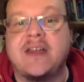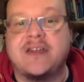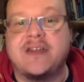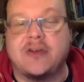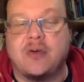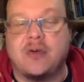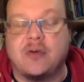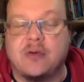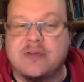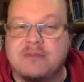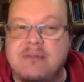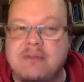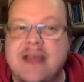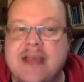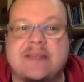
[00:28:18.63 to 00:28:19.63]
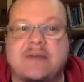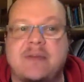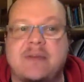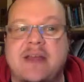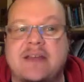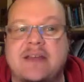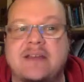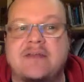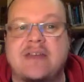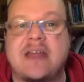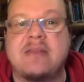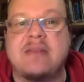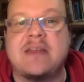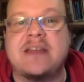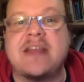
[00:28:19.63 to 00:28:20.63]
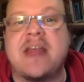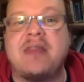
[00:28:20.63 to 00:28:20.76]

to cause massive amounts of damage,